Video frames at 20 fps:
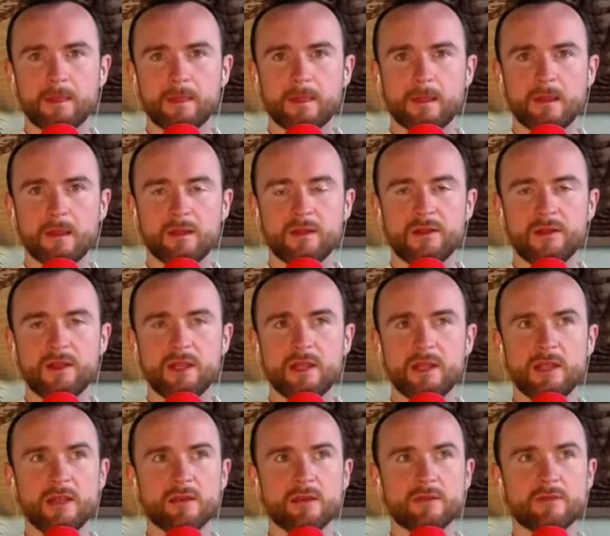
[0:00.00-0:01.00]

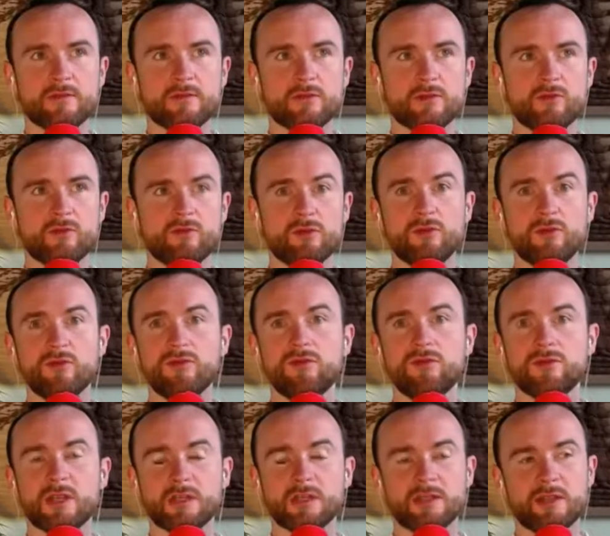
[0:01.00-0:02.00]
the rules.
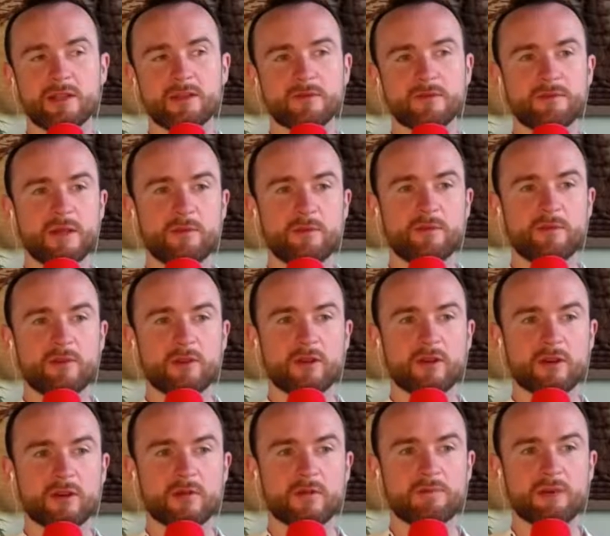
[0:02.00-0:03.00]
And then there's people that are
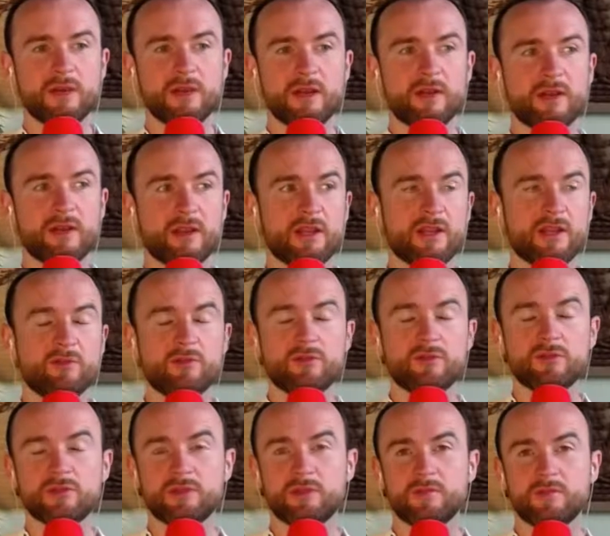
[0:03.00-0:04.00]
completely thinking the rules
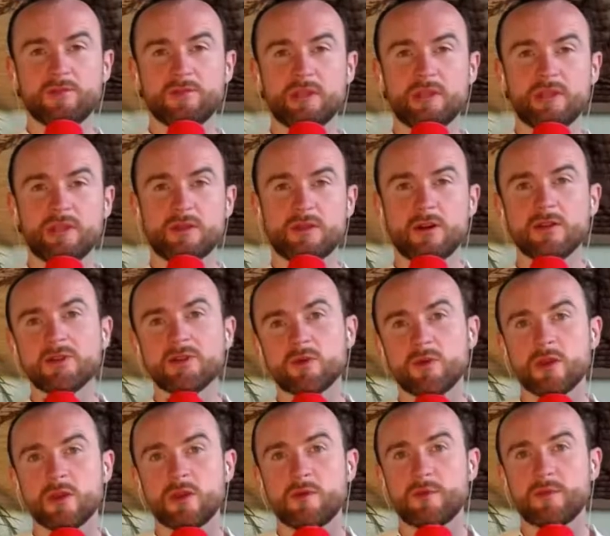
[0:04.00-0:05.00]
are complete
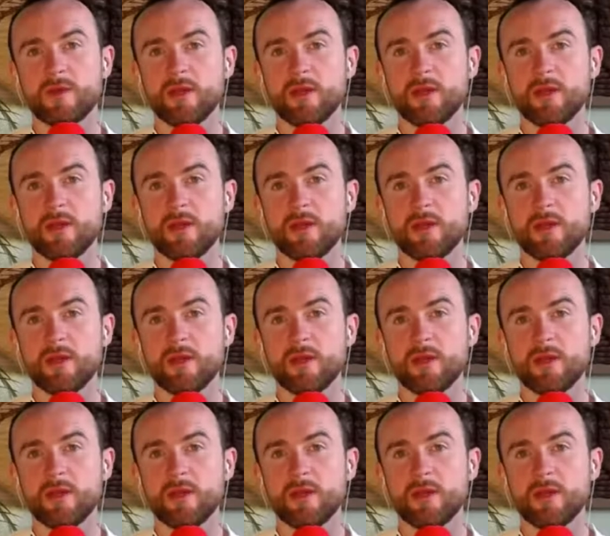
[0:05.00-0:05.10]
codswallop.